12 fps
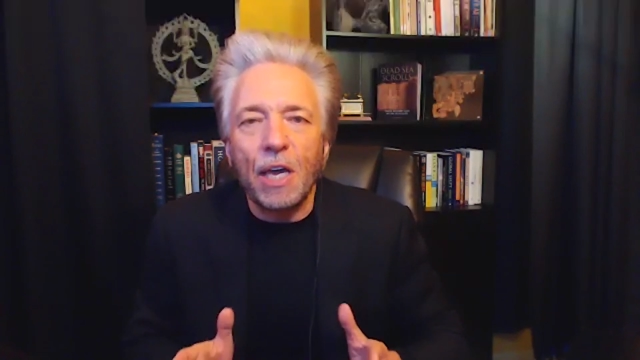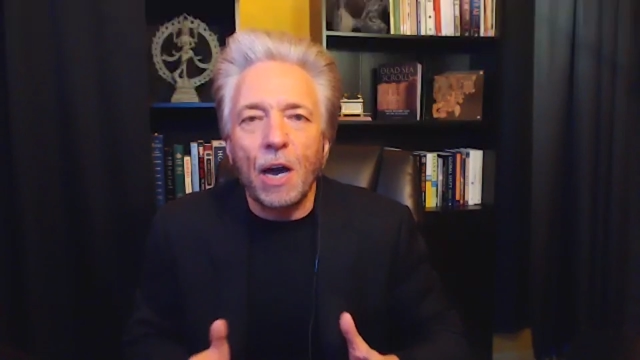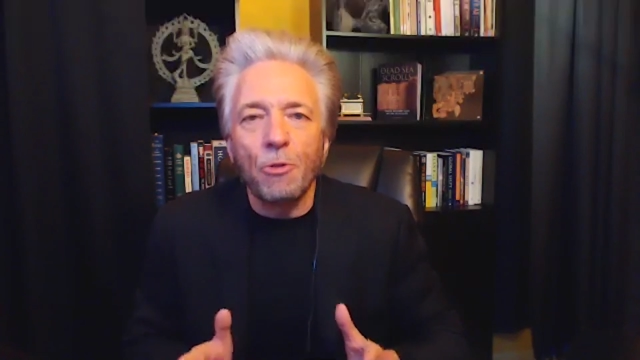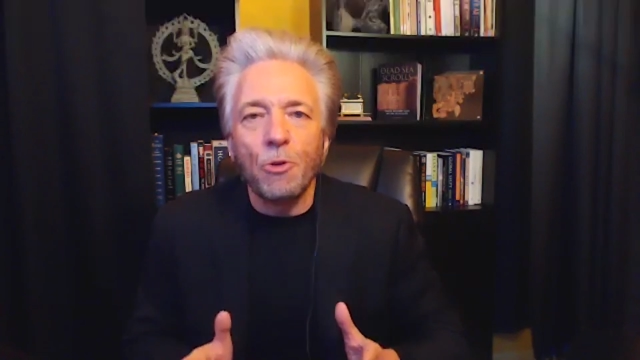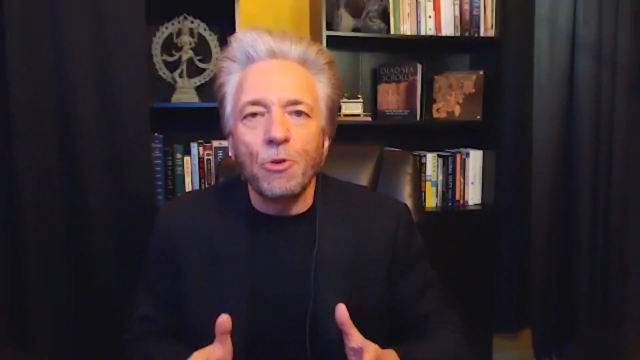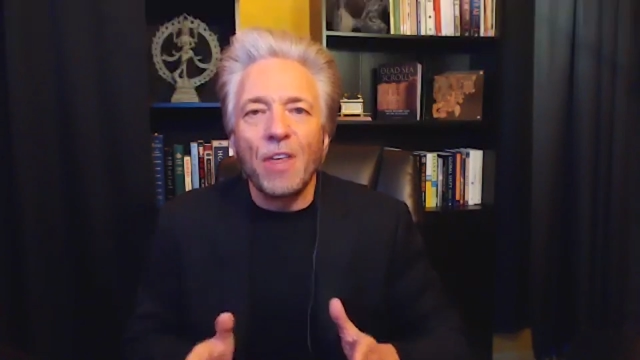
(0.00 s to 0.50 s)

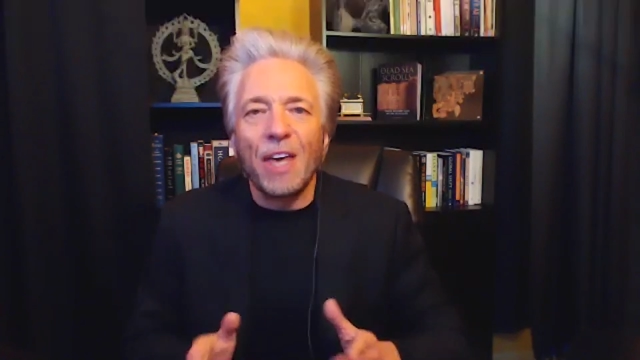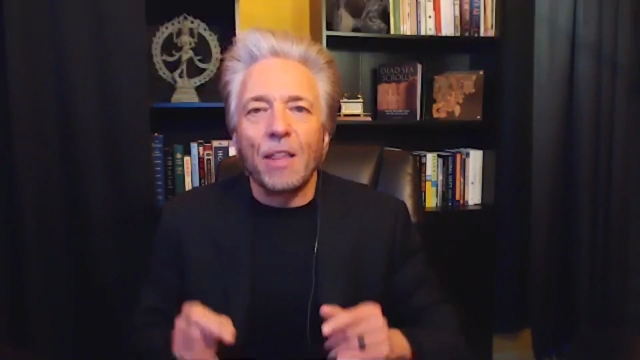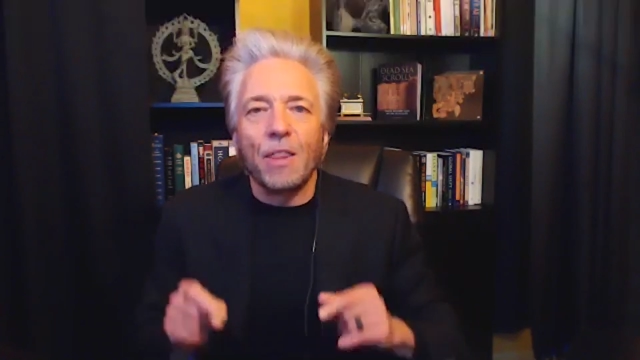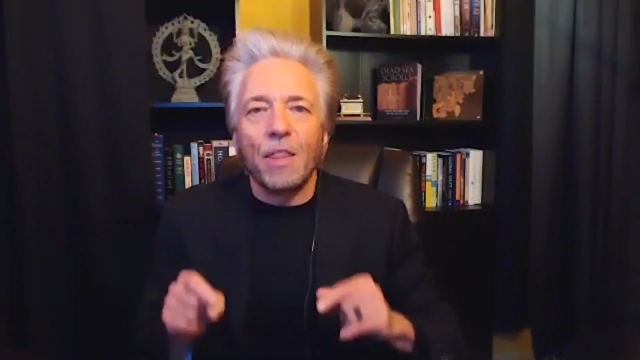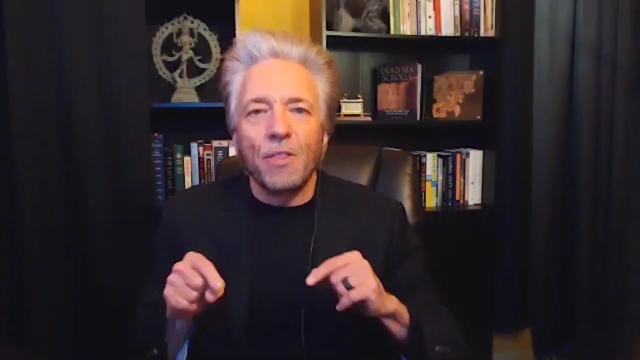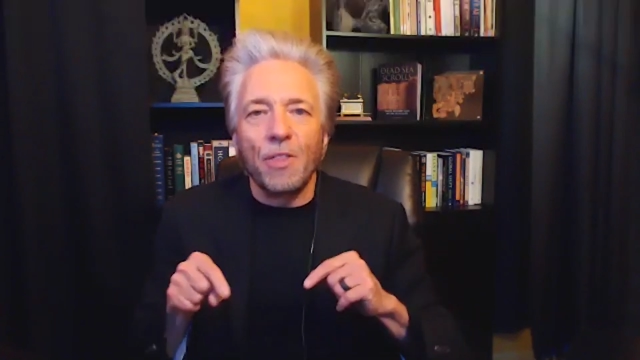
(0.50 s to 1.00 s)
other
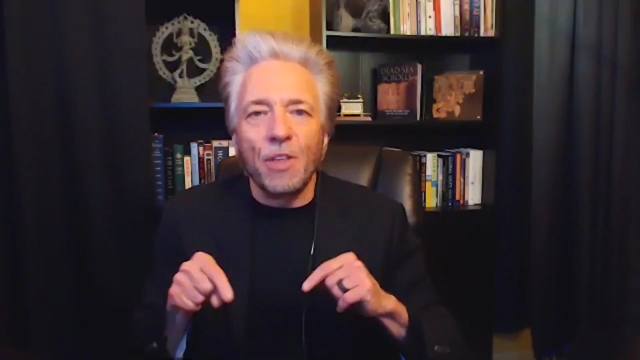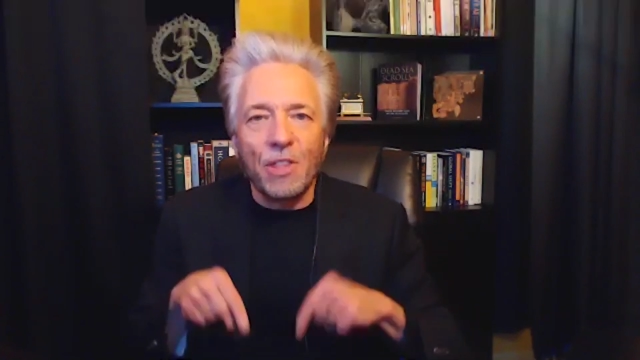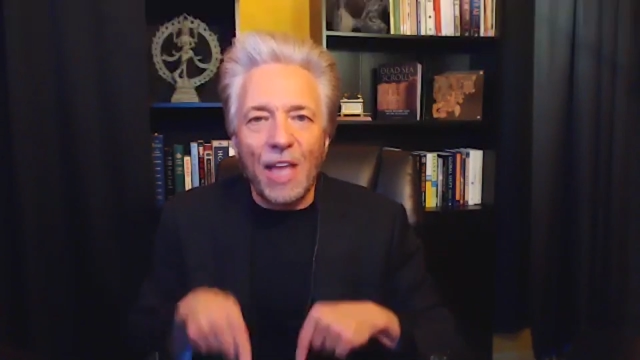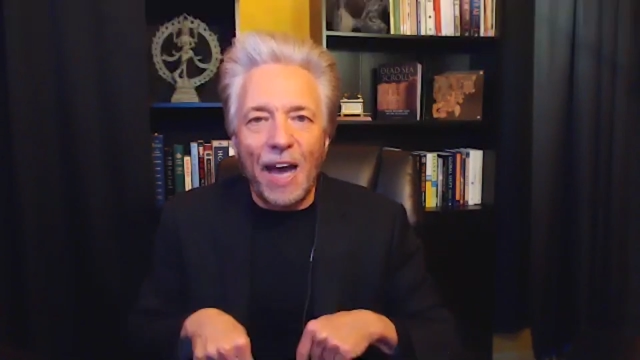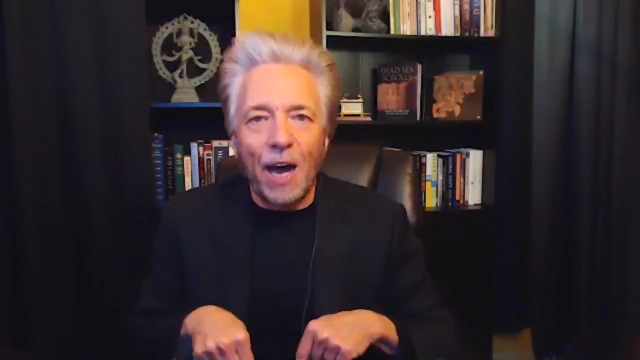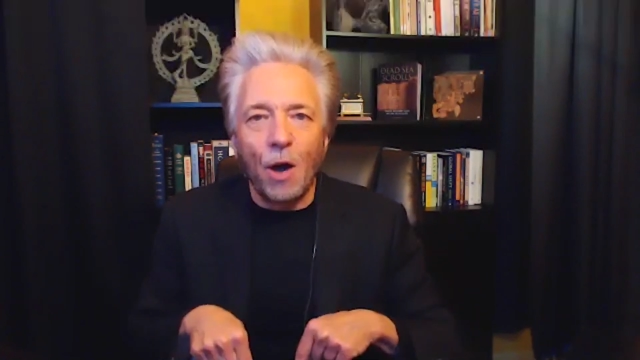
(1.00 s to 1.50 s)
than the
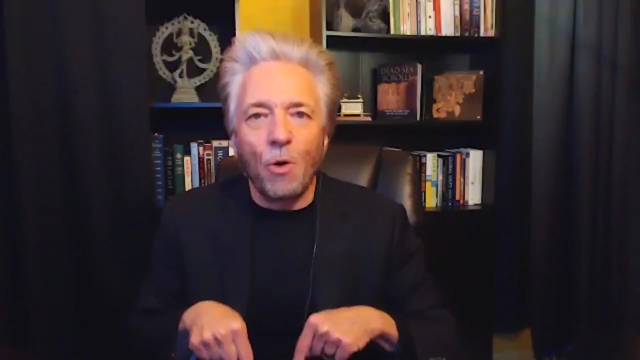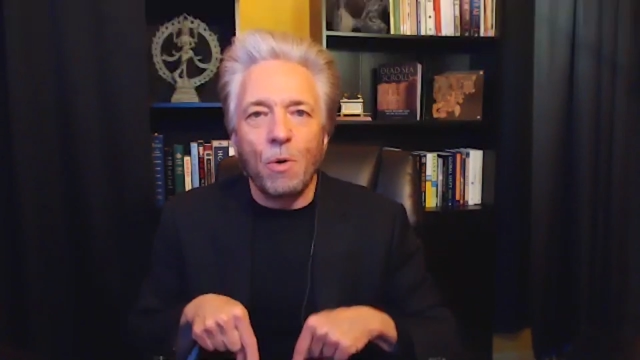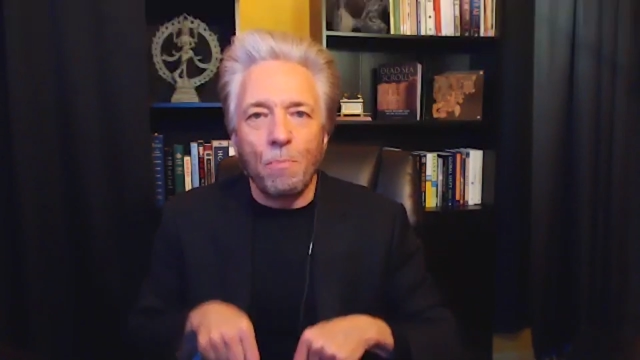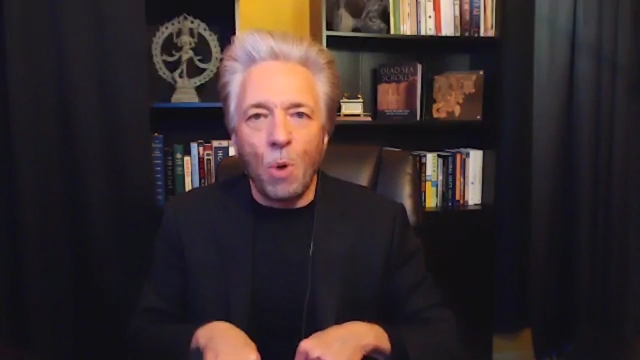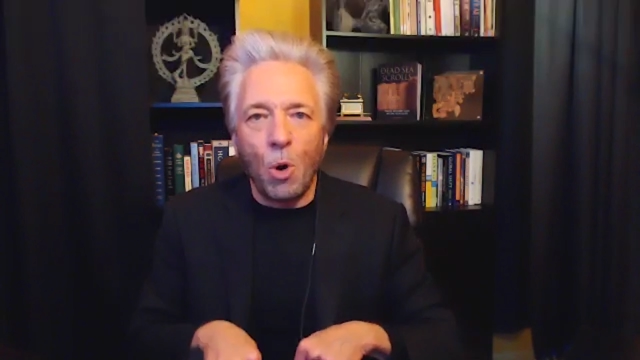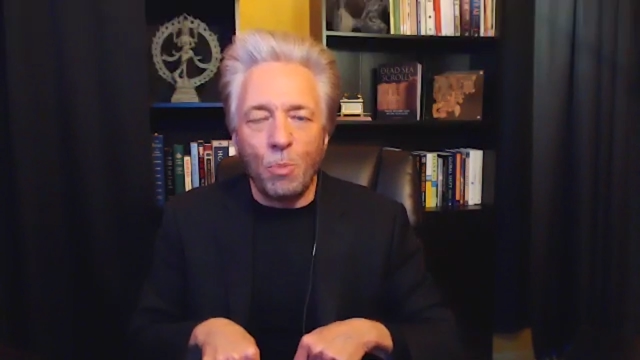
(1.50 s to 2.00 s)
now
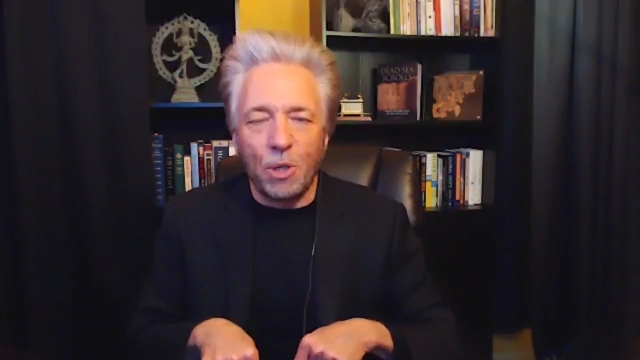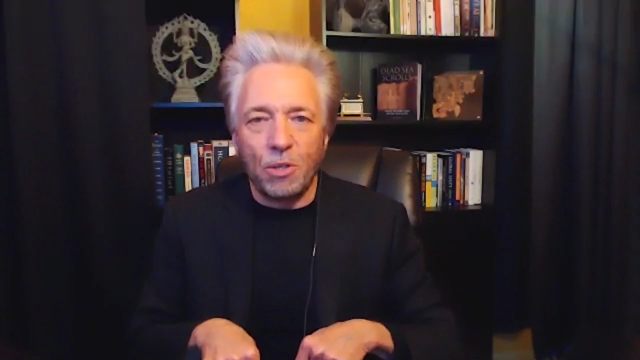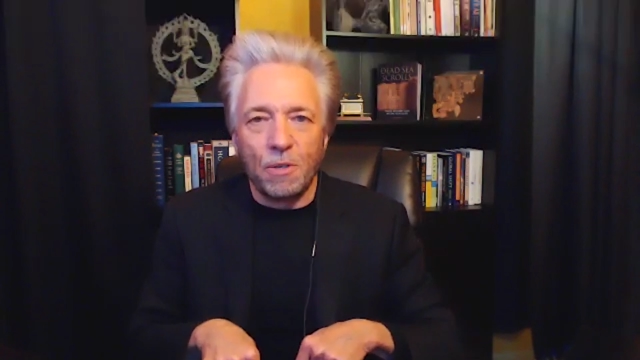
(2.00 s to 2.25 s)
moment.